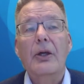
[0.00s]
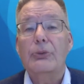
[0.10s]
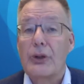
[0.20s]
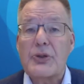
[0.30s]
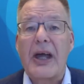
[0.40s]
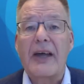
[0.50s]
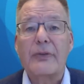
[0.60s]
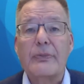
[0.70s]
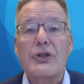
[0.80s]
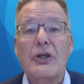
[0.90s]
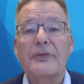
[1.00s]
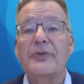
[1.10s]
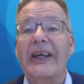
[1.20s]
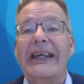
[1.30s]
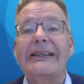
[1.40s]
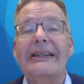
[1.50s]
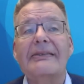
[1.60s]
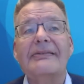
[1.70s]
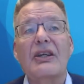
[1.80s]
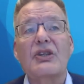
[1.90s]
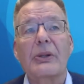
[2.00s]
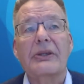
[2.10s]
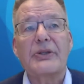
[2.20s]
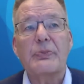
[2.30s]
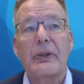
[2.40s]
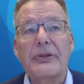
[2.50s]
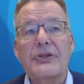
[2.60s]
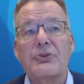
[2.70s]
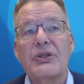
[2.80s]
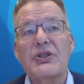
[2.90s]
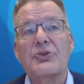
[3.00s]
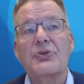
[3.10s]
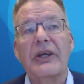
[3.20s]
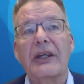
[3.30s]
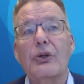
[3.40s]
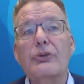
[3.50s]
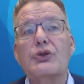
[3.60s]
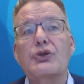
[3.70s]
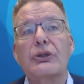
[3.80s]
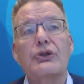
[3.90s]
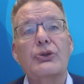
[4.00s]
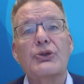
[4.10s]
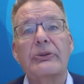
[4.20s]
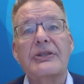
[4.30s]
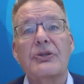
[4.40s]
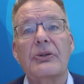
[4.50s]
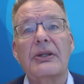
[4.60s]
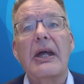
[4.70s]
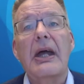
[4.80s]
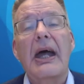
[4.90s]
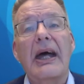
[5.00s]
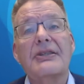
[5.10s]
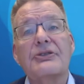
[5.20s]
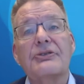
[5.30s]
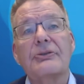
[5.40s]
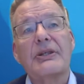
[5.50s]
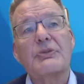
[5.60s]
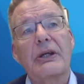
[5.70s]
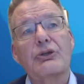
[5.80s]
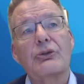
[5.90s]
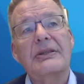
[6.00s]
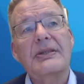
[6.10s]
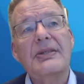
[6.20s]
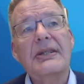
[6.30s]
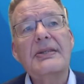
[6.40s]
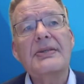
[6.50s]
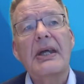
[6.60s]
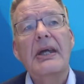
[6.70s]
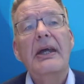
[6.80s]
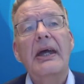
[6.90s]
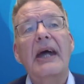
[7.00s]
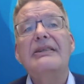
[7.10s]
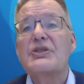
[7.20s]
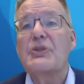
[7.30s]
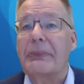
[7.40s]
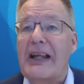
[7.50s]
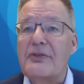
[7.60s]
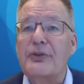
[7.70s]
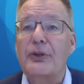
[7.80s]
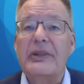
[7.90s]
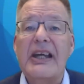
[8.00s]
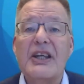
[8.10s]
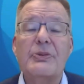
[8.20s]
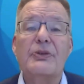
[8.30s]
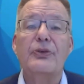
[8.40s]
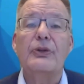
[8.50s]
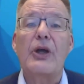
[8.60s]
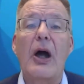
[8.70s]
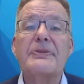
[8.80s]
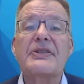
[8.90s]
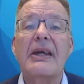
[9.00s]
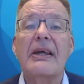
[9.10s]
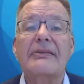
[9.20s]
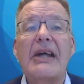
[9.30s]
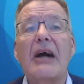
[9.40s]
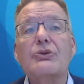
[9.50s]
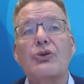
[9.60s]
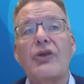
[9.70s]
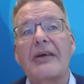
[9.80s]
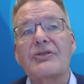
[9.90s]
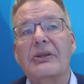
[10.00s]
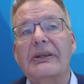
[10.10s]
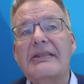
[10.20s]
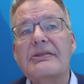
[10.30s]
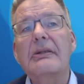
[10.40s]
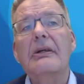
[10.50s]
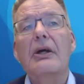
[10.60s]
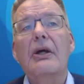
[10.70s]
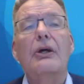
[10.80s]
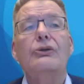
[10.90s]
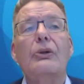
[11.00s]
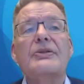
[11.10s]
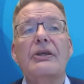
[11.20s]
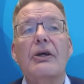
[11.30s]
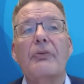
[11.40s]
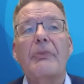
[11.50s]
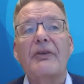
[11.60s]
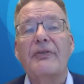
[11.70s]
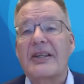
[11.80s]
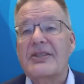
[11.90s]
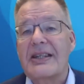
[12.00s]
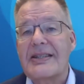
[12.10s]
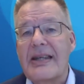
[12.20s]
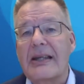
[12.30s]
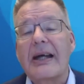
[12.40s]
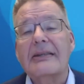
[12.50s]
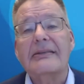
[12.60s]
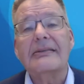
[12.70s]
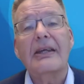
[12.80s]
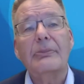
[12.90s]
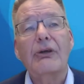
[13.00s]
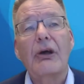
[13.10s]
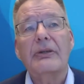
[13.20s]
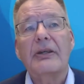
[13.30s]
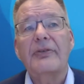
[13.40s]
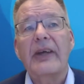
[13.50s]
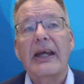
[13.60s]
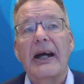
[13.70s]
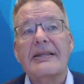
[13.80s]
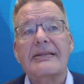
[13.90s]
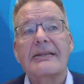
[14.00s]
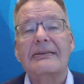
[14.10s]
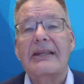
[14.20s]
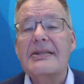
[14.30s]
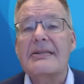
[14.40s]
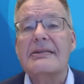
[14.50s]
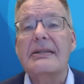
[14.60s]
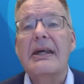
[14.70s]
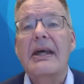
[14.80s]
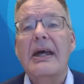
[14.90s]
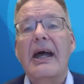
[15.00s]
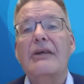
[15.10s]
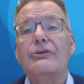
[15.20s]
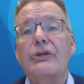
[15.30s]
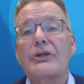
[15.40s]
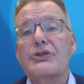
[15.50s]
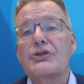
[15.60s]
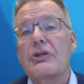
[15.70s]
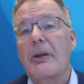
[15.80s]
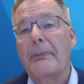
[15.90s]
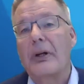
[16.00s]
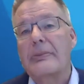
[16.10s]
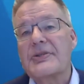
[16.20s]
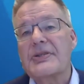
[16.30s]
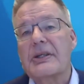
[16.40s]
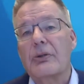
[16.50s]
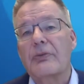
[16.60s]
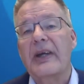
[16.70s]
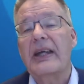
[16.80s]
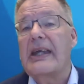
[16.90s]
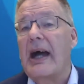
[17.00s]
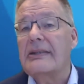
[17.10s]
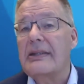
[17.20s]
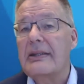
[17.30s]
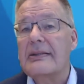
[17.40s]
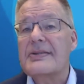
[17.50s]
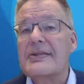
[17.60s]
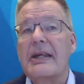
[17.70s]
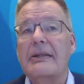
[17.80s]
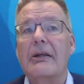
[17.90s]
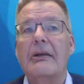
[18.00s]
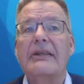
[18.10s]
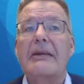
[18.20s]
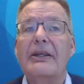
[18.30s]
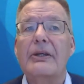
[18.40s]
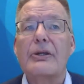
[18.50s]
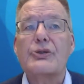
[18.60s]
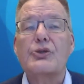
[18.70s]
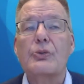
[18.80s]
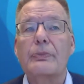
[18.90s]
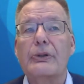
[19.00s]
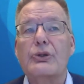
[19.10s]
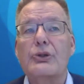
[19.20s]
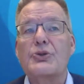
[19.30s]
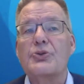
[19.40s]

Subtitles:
We also have observed very clear Th1 responses, which is very good to reduce the risk of enhanced respiratory disease, and it's a platform that has been fully upscaled now to 1,000 liter, using a manufacturing cell line that can be grown at very high cell density, and thus promising very high yields and enabling us to produce